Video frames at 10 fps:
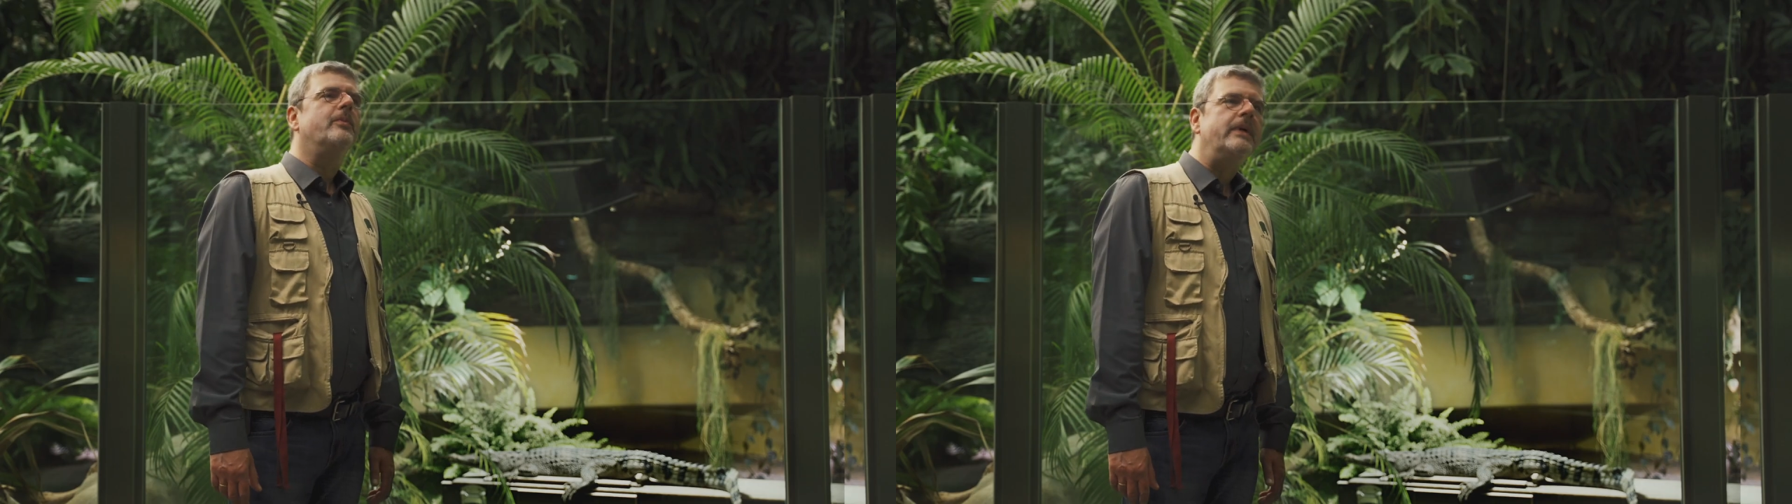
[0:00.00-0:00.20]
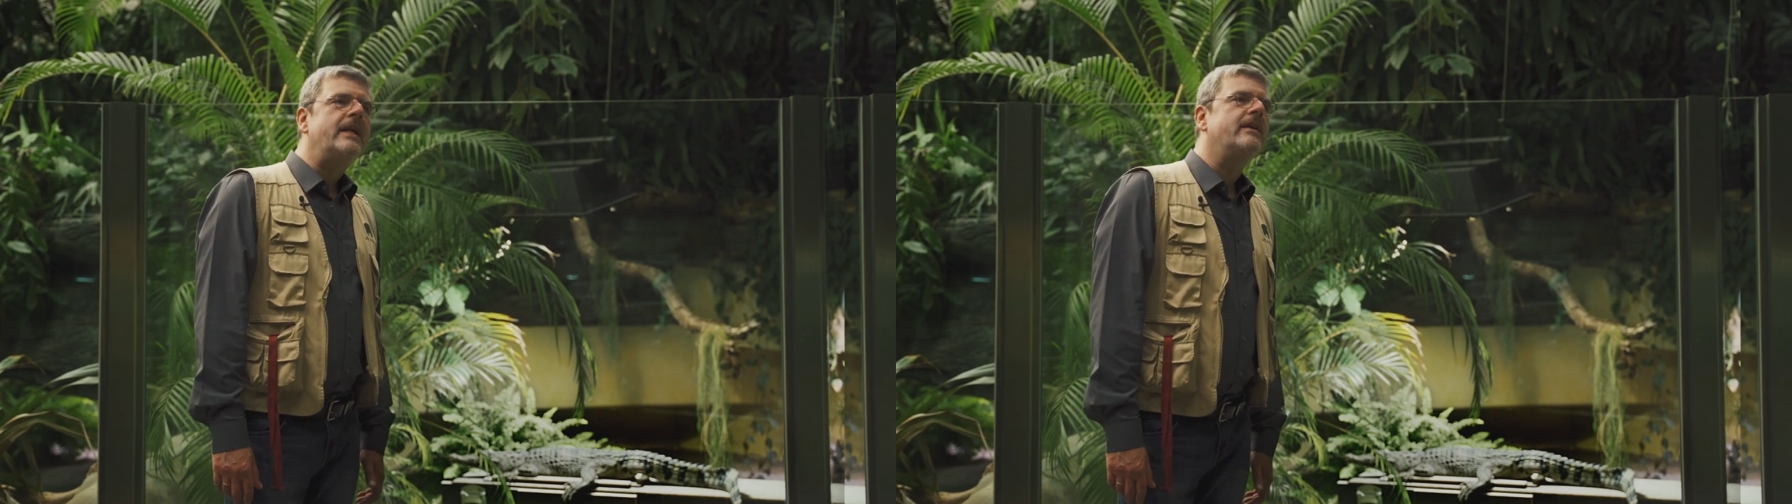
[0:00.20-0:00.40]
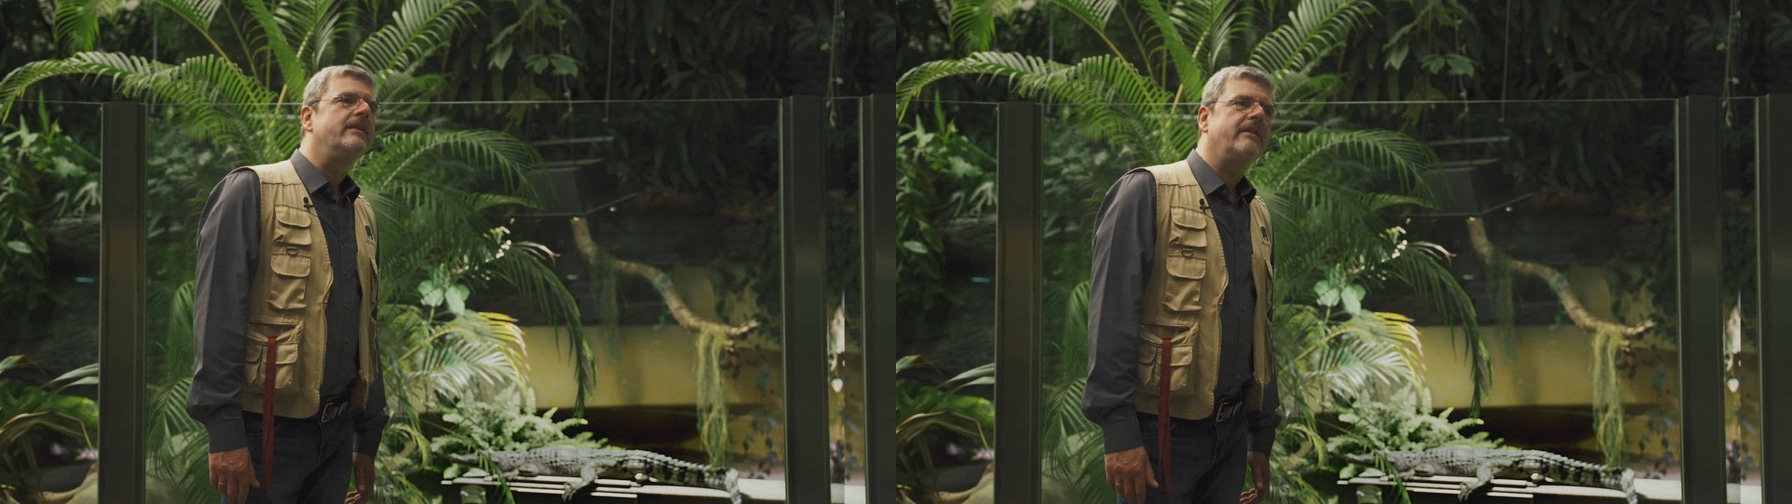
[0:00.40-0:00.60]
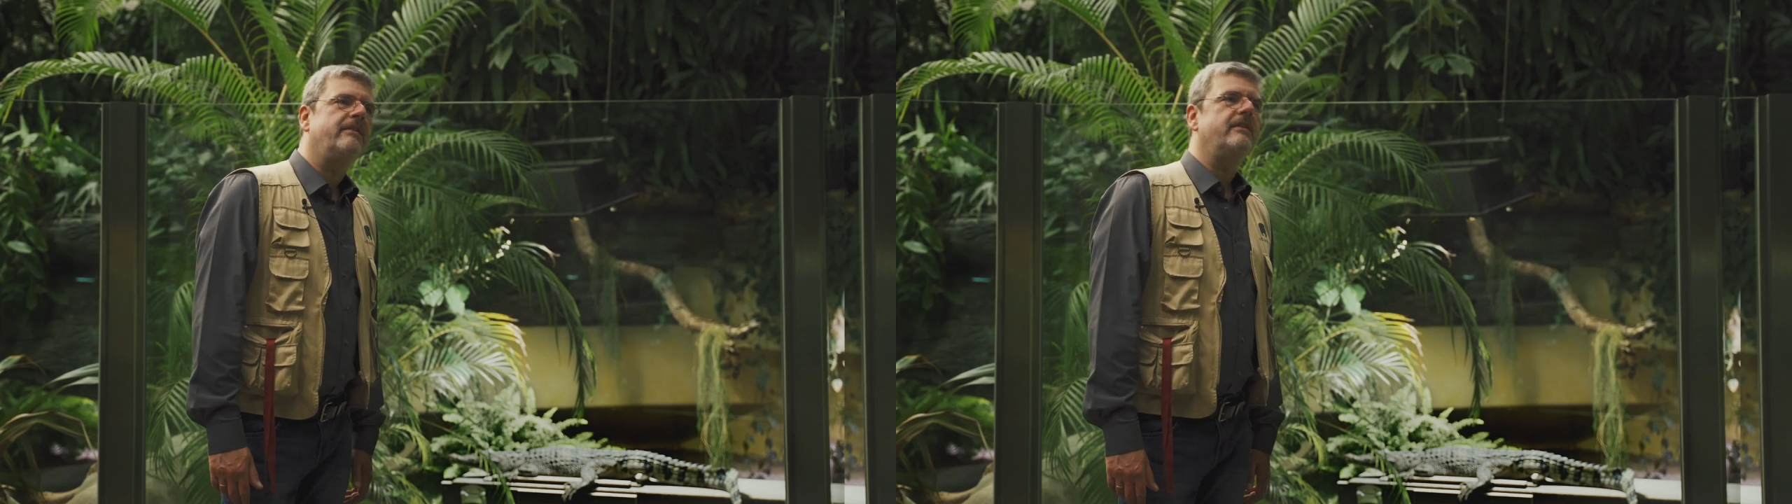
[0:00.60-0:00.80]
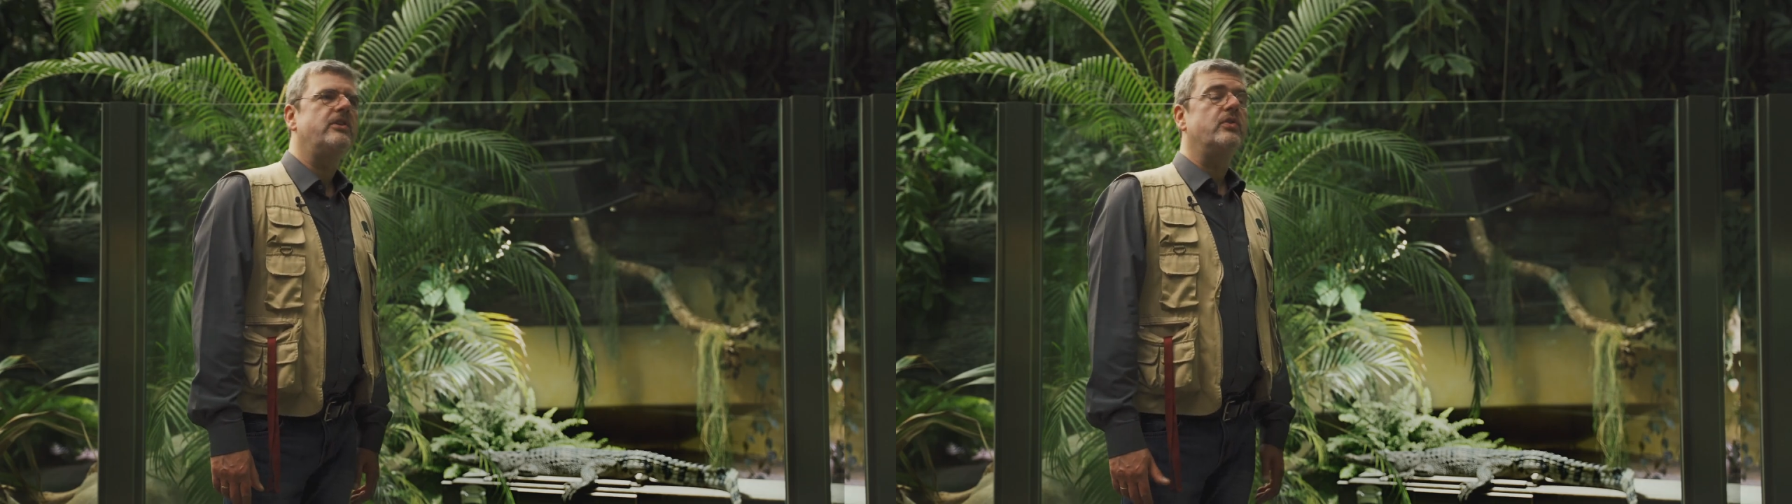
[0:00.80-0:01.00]
to bring
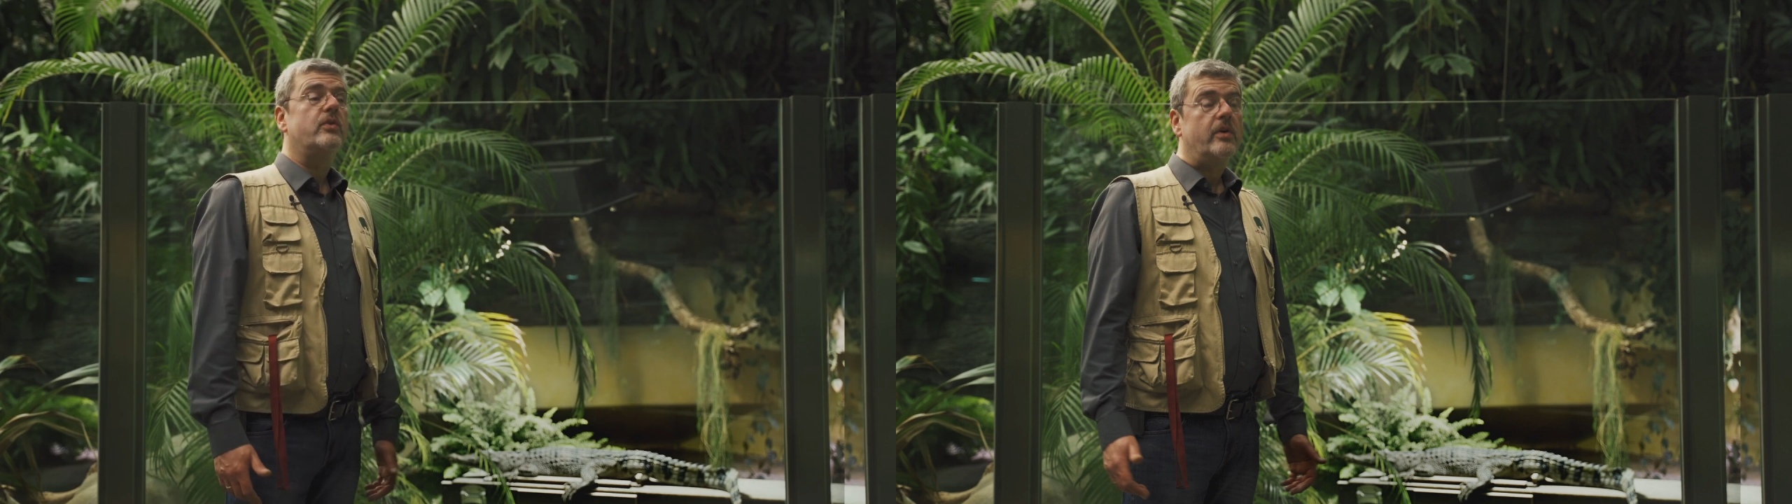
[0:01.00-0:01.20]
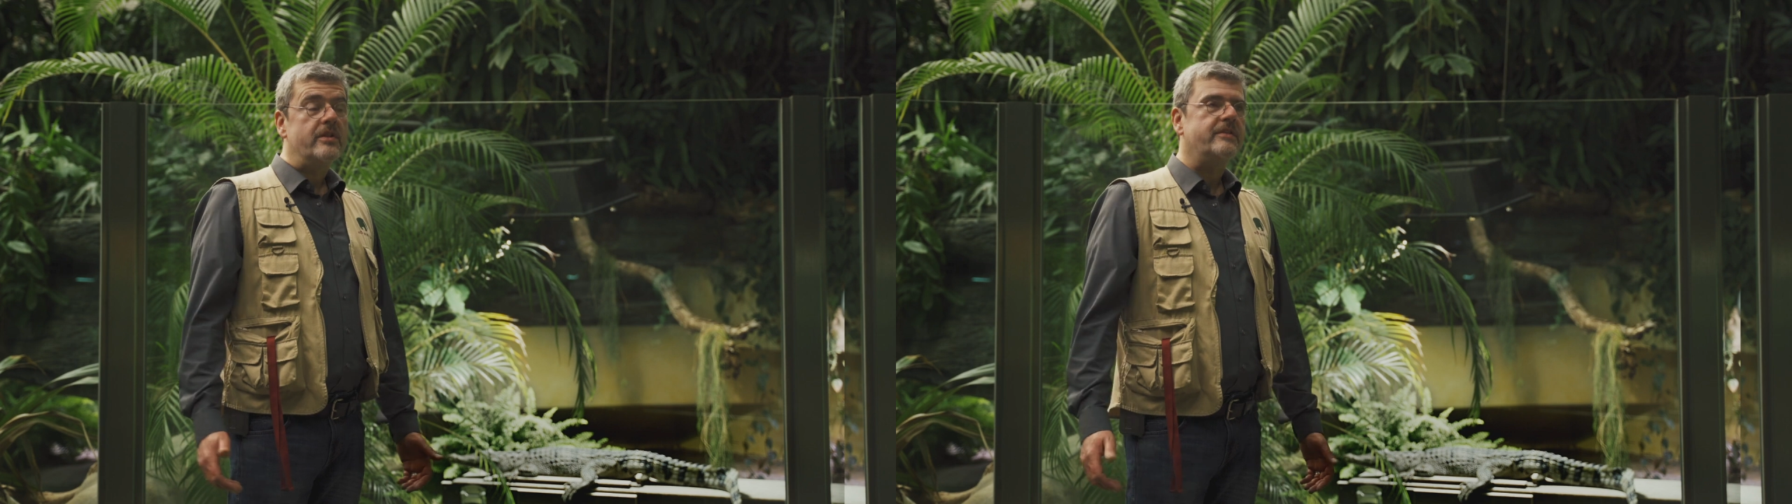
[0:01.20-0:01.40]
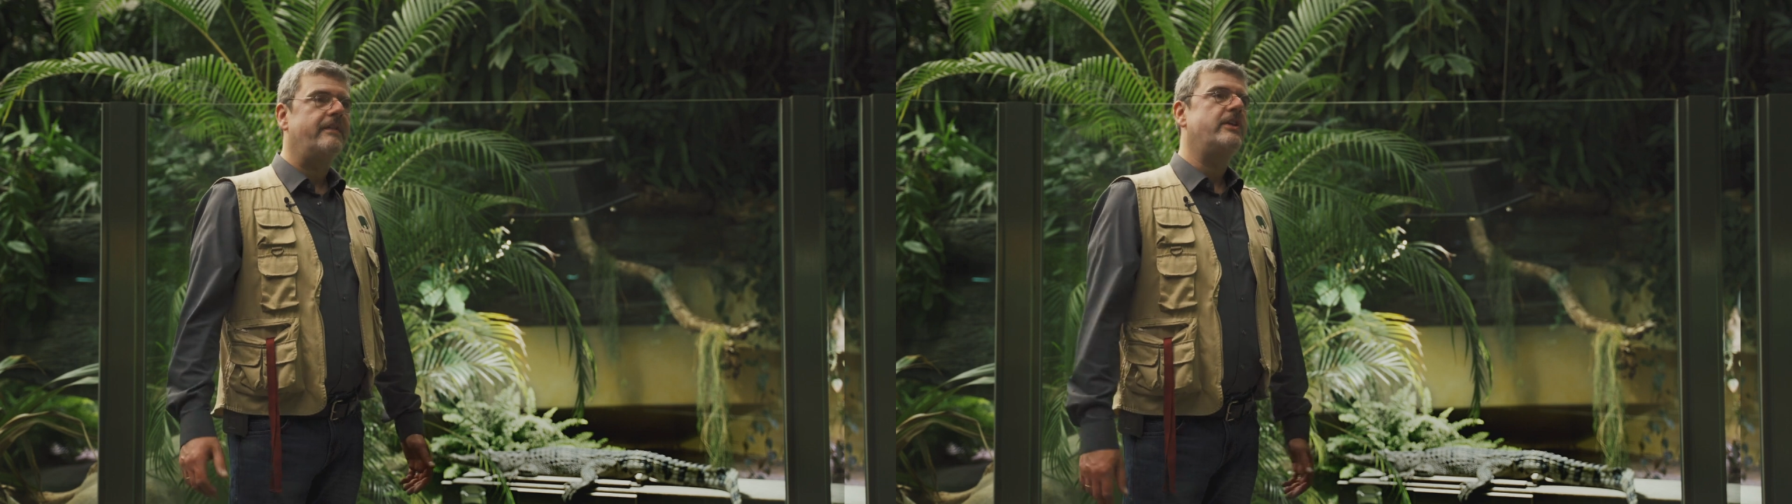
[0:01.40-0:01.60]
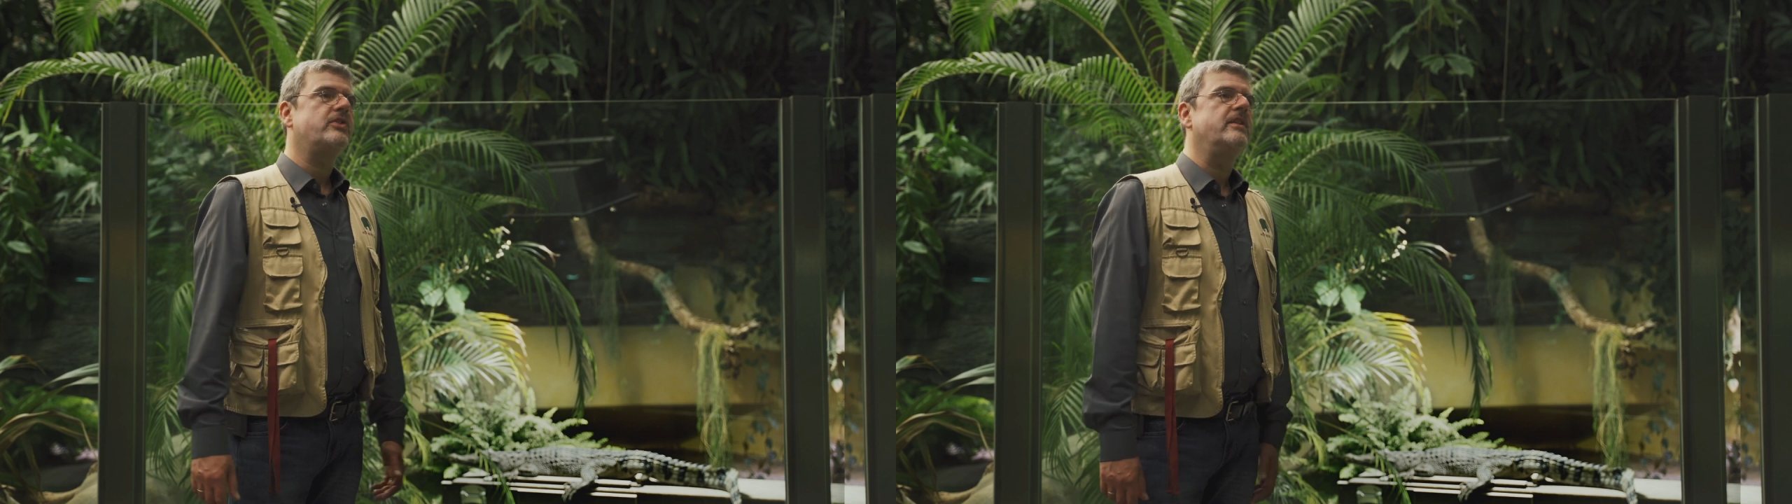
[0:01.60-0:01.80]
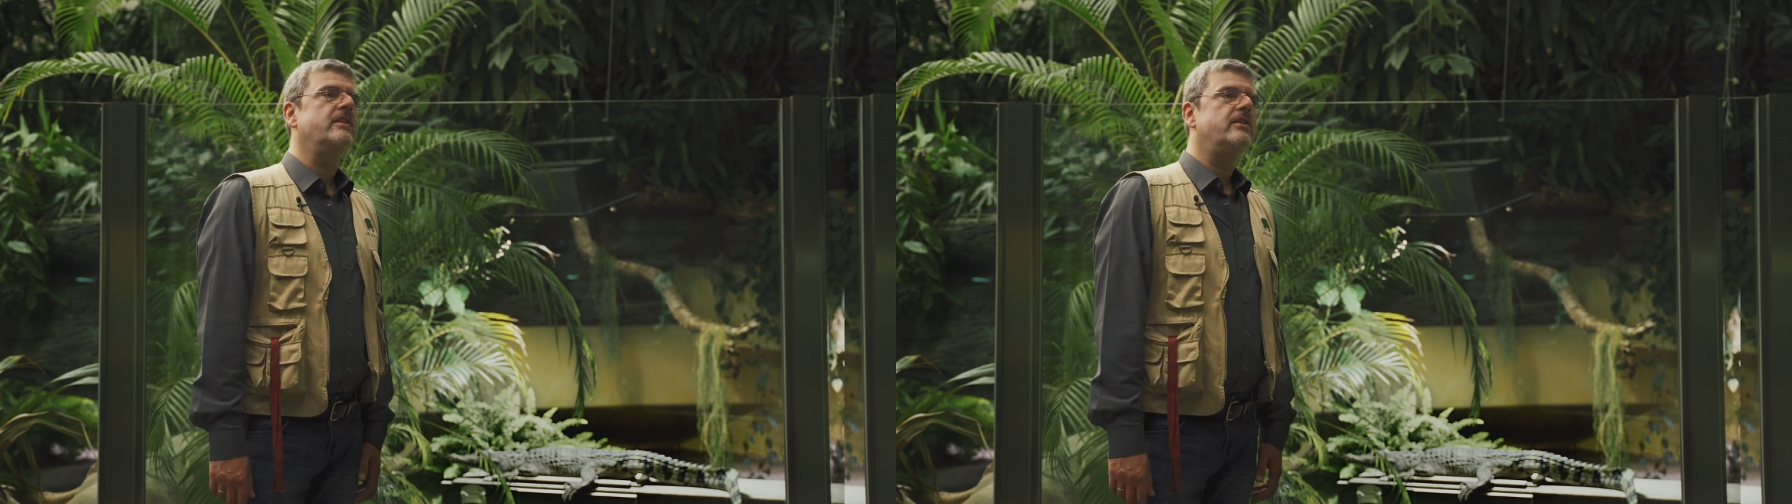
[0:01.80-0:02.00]
this issue
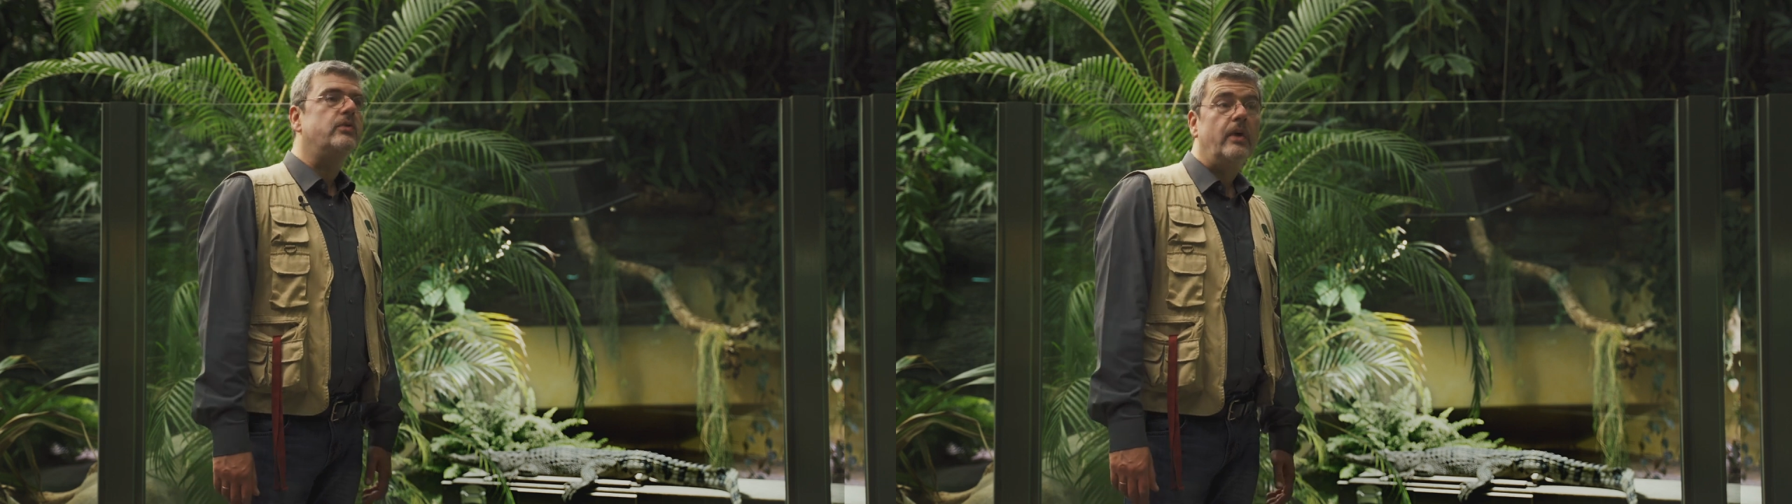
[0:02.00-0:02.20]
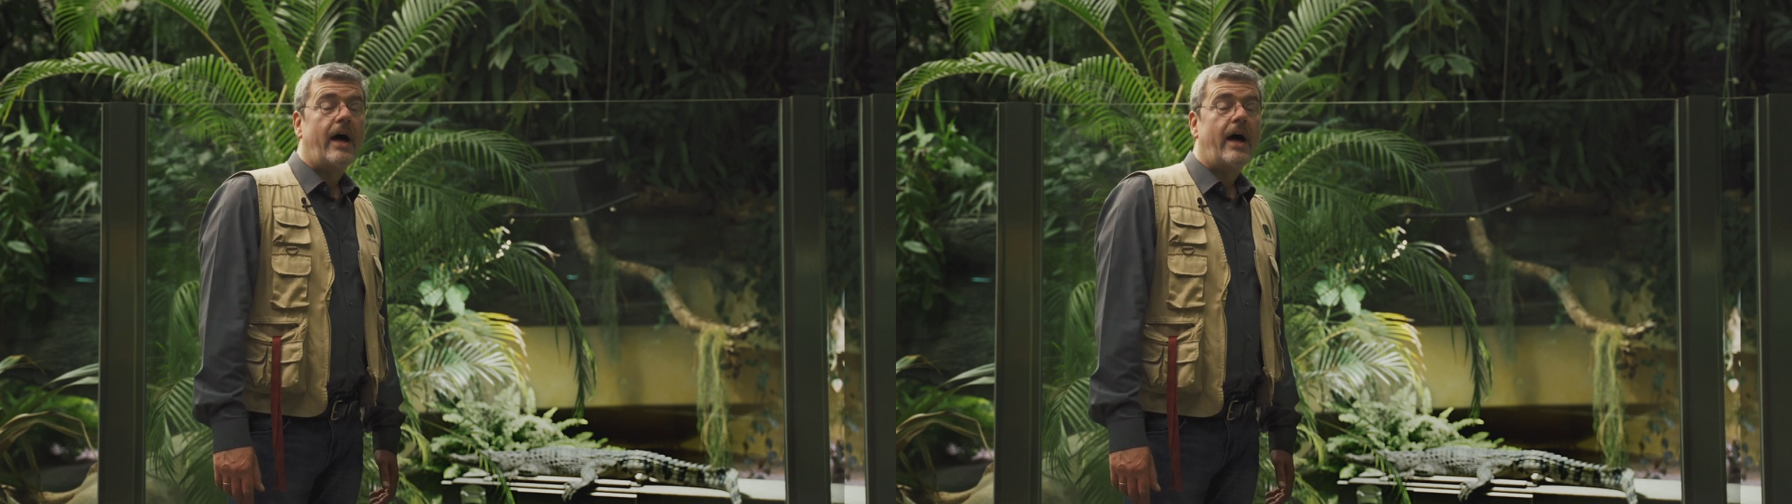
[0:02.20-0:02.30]
conservation to